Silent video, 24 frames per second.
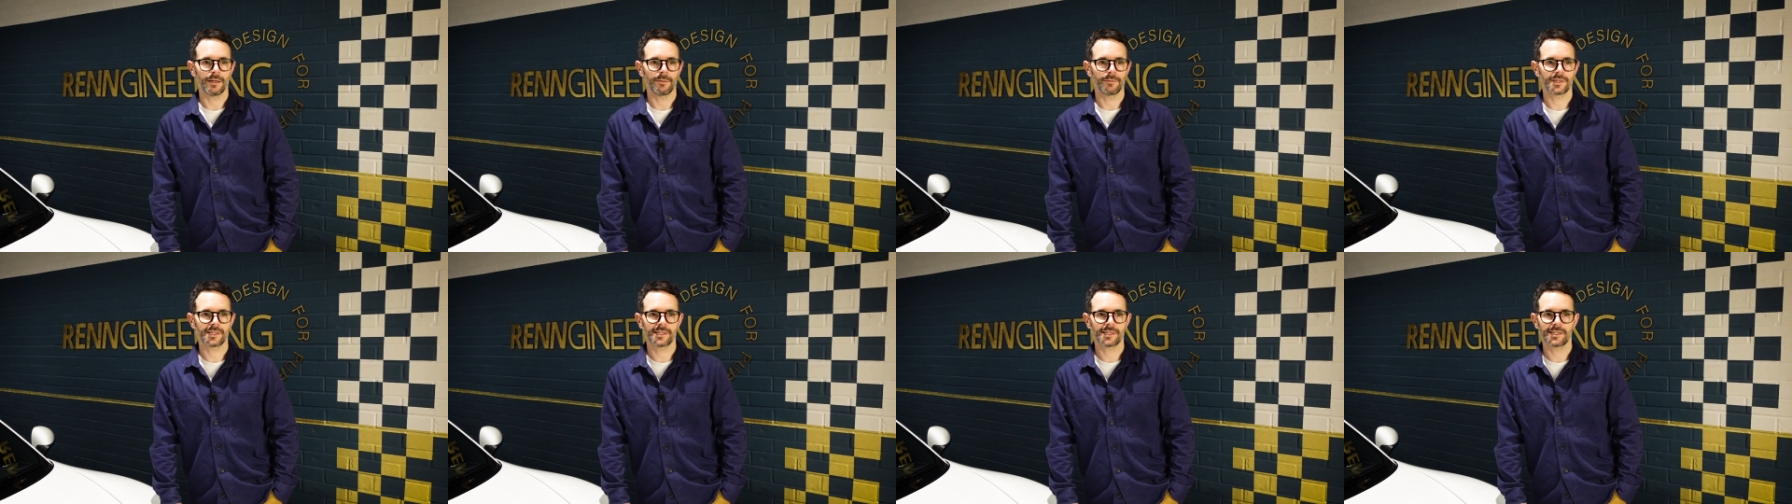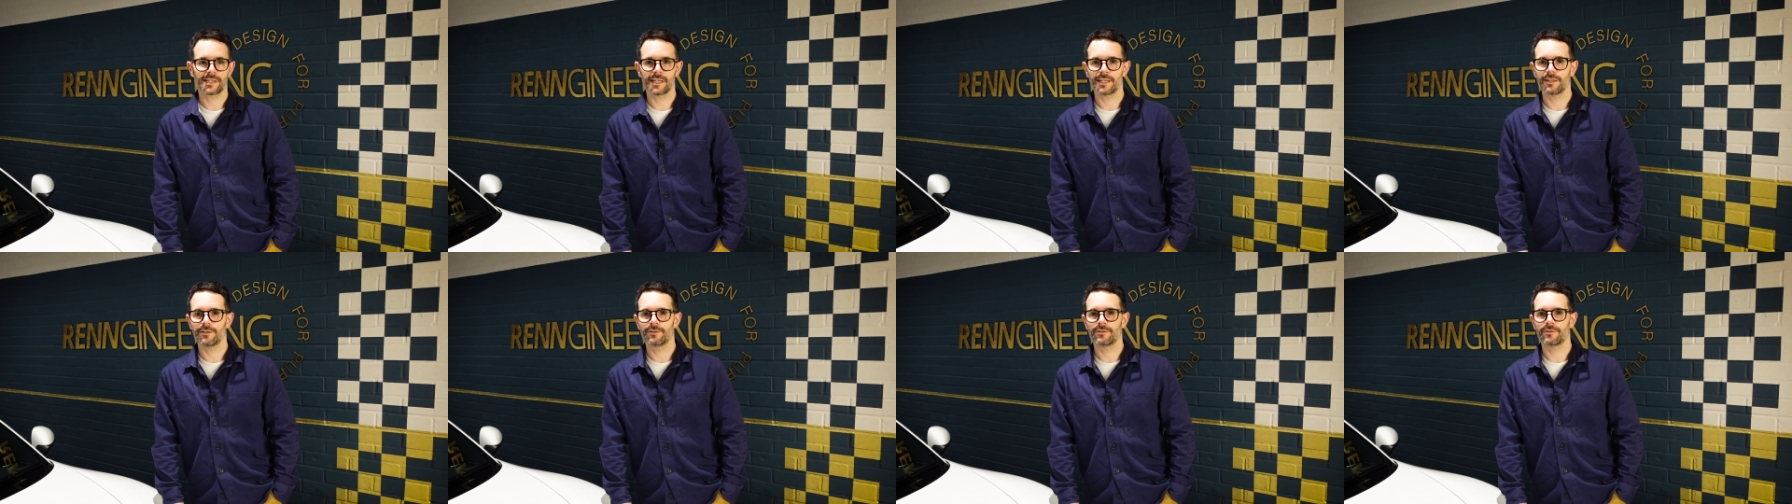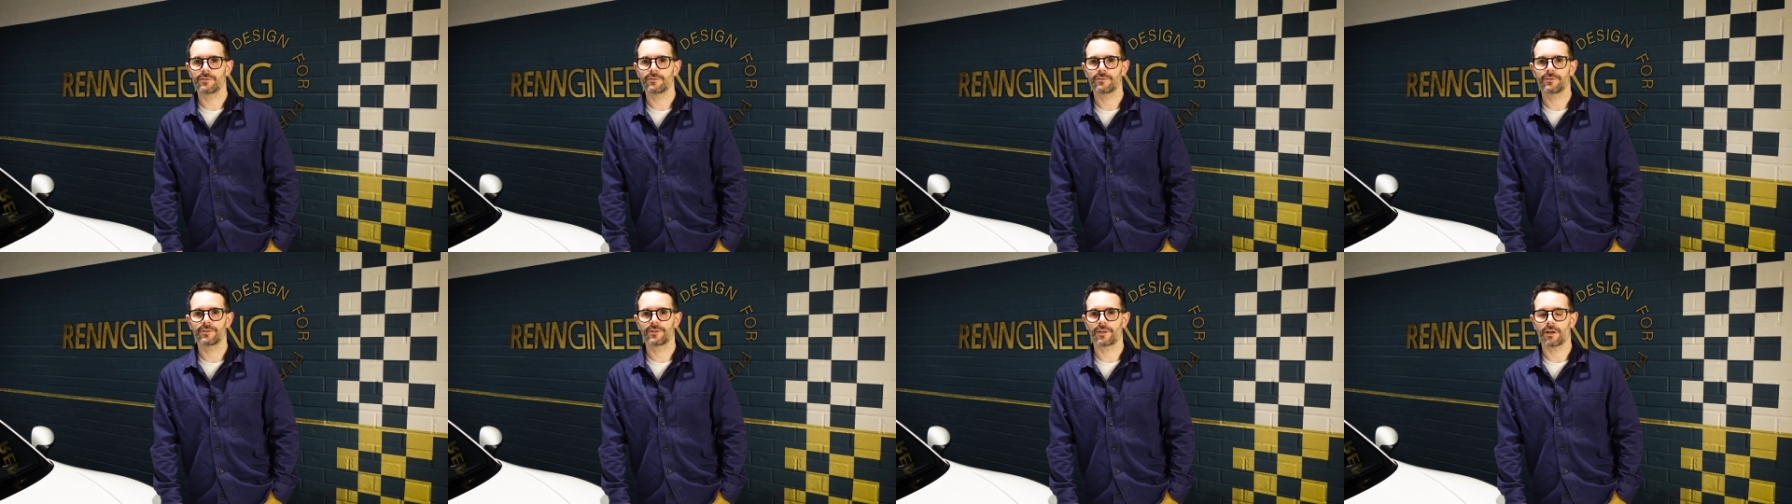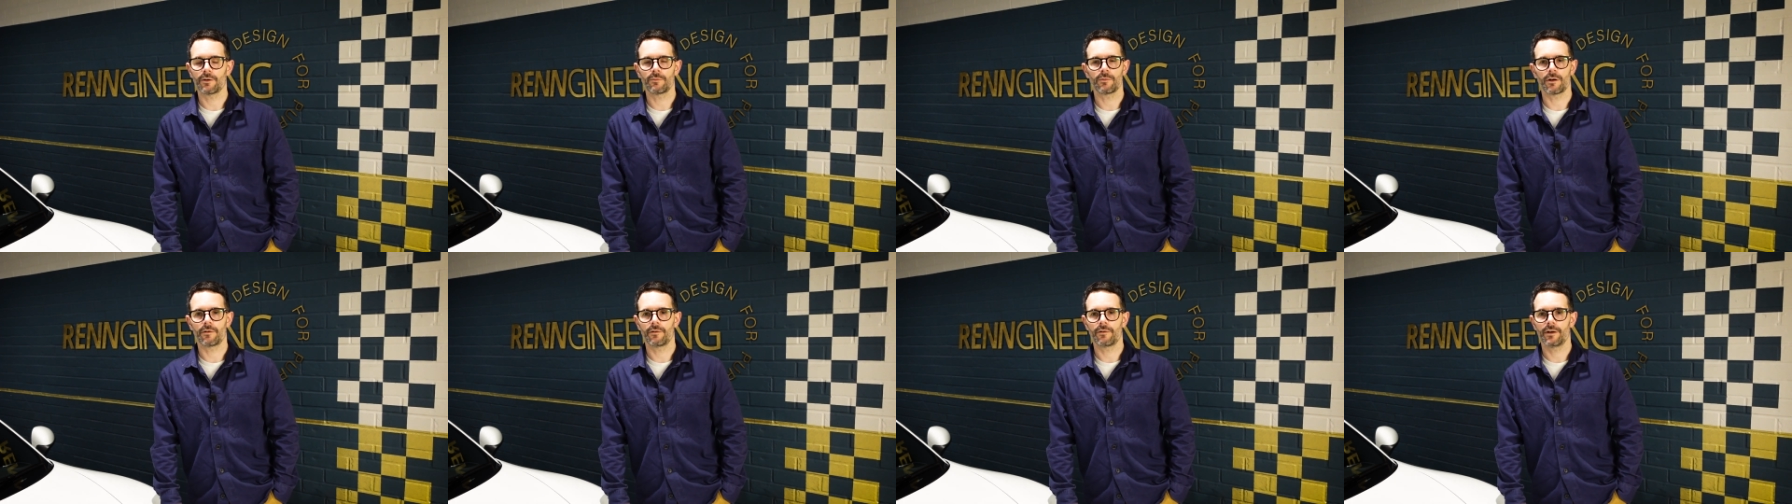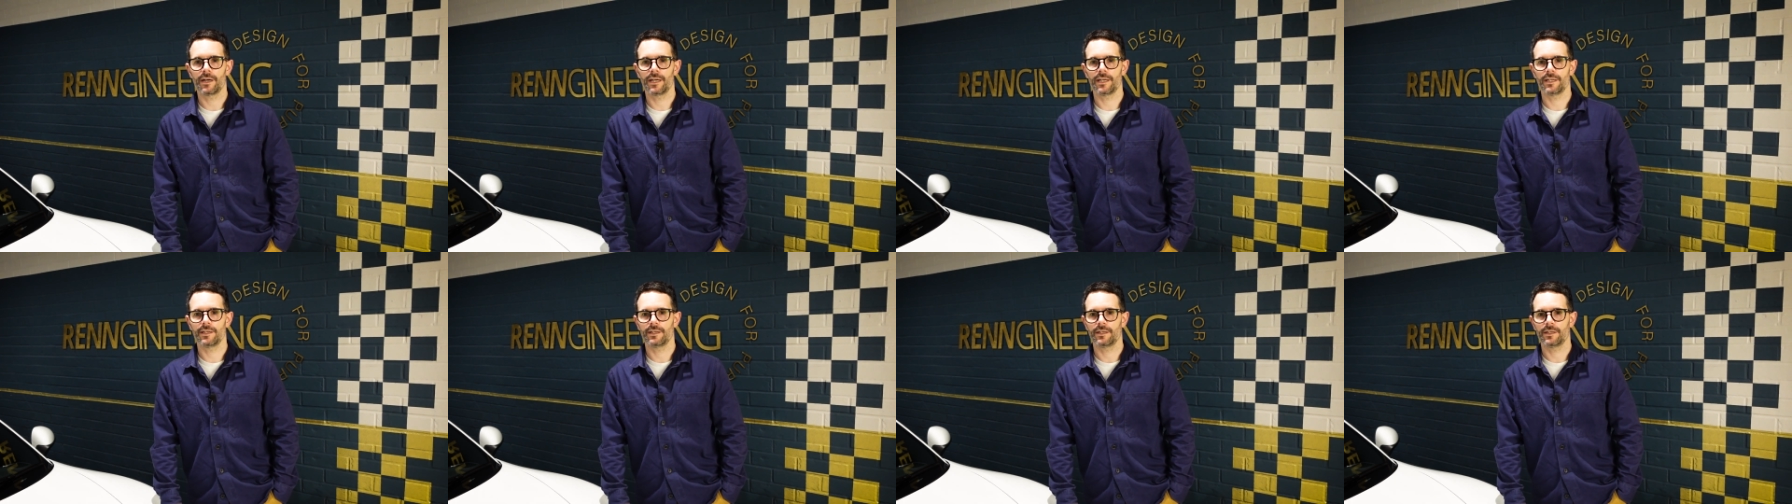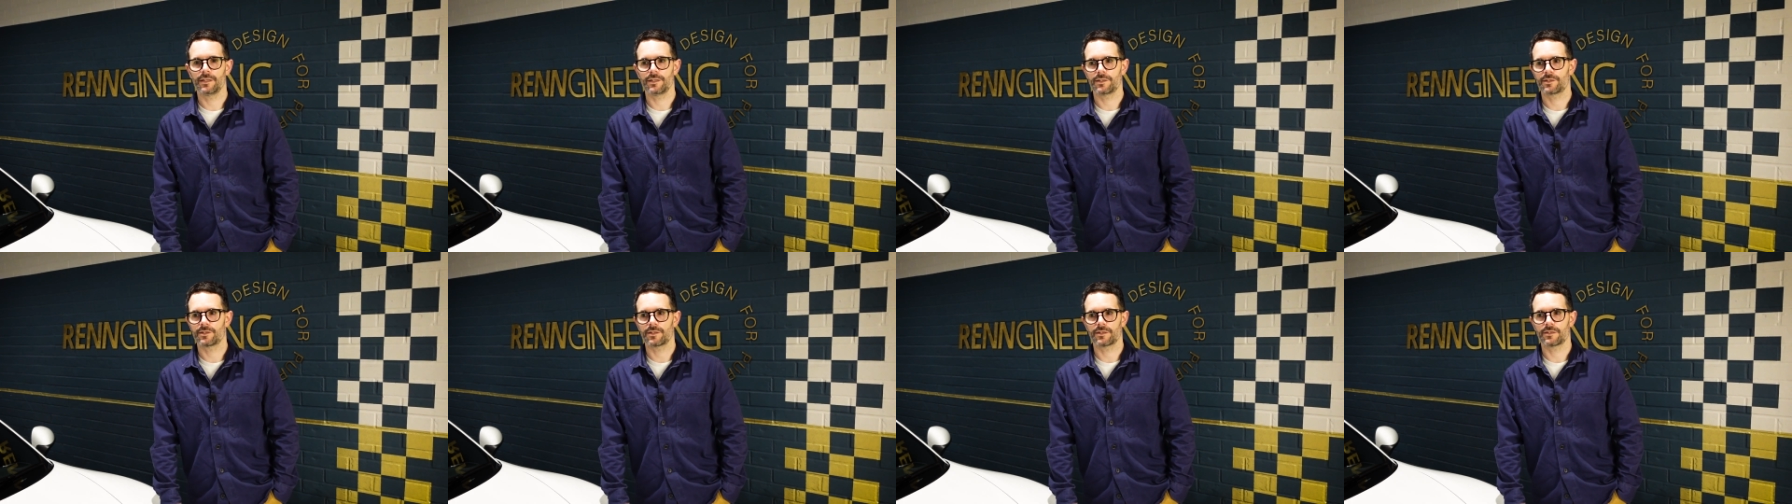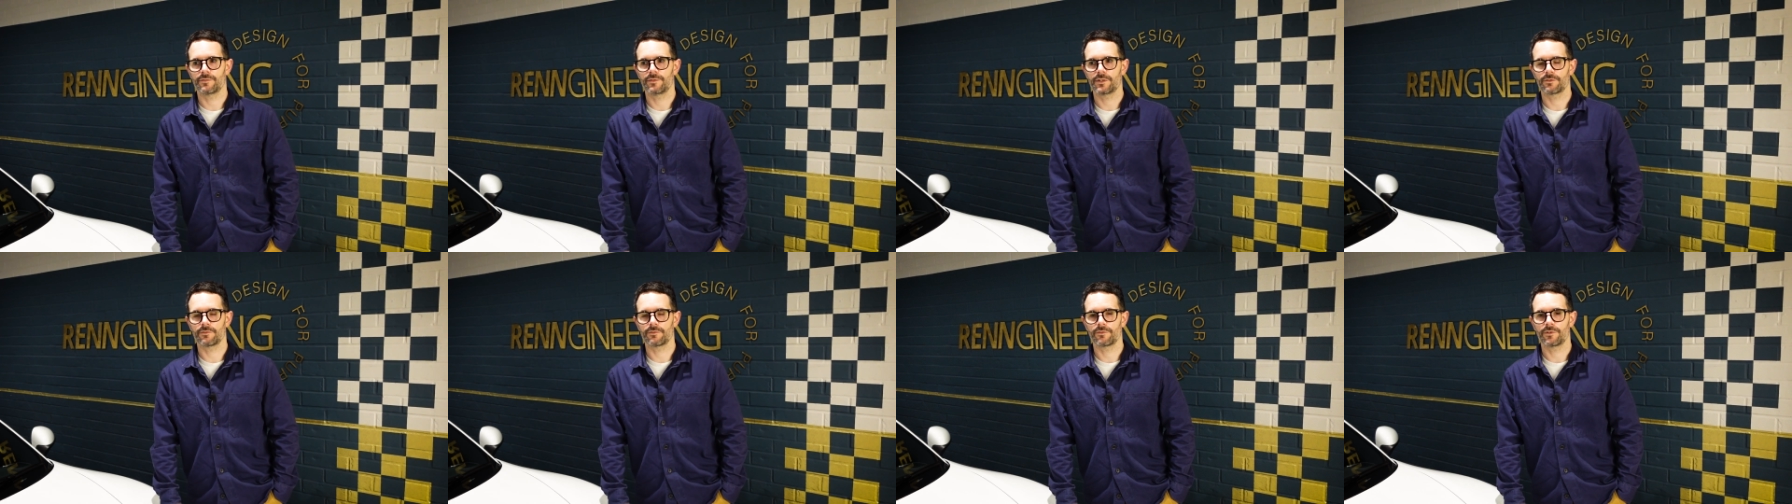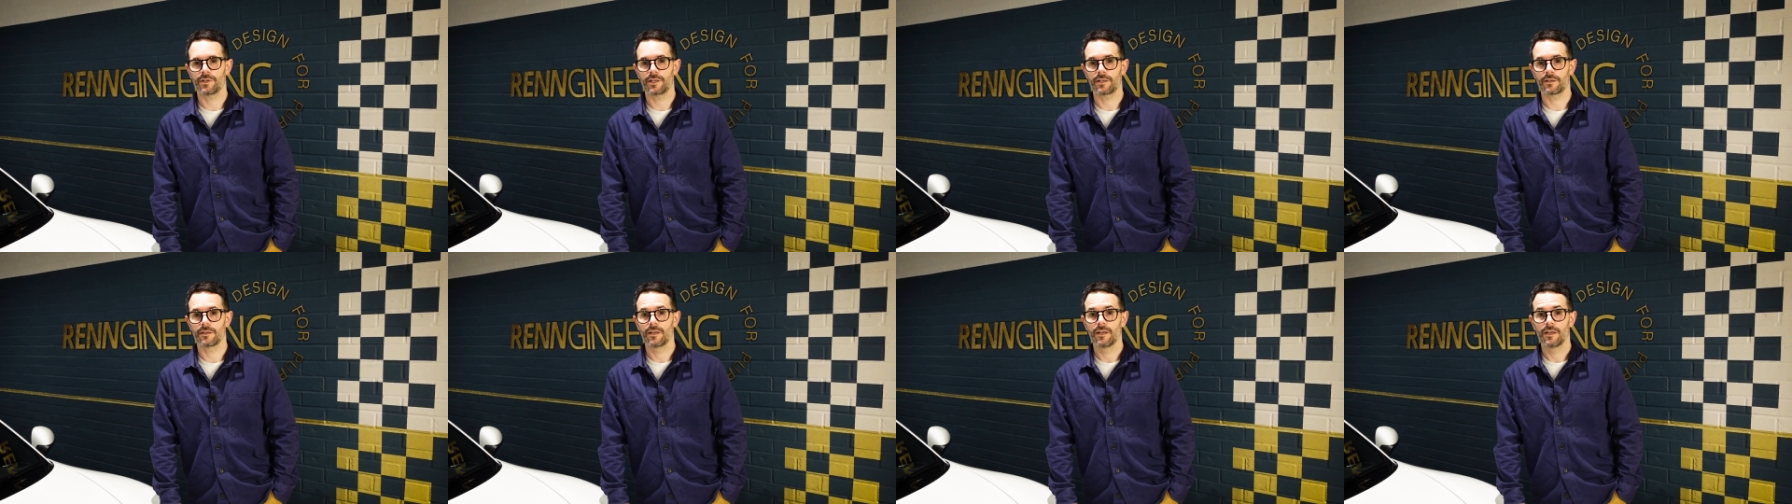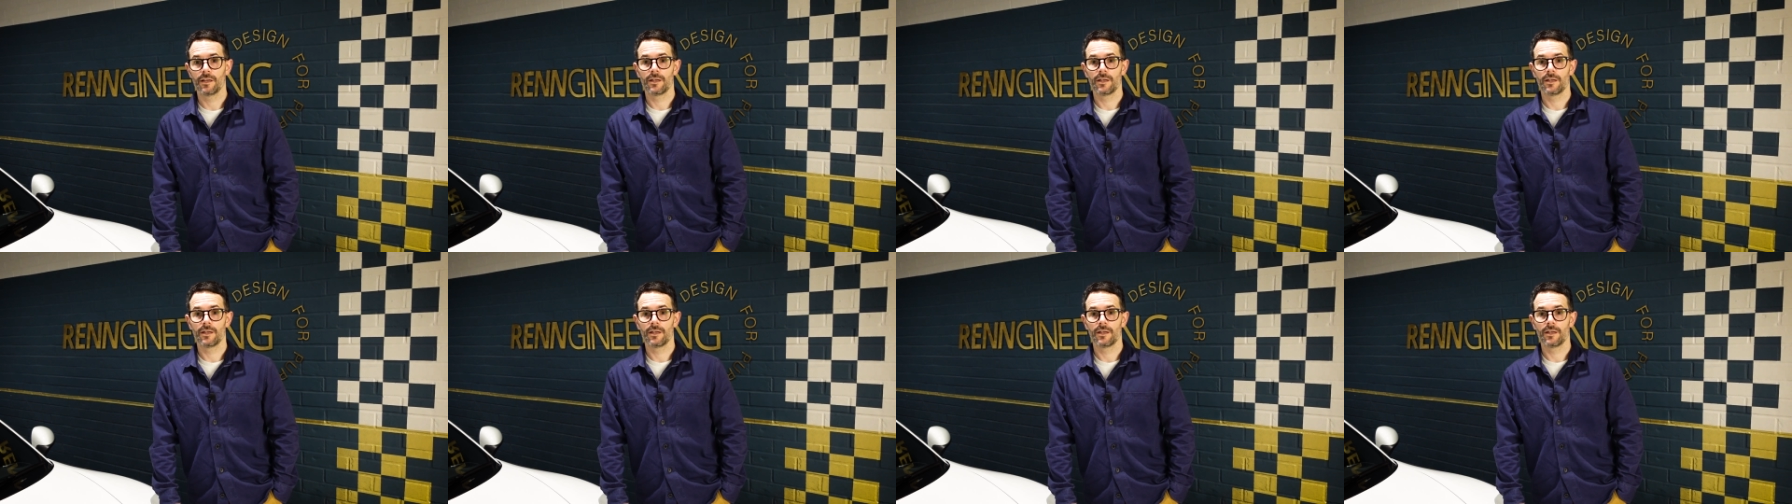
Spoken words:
steel. Don't worry. It's just a visual thing.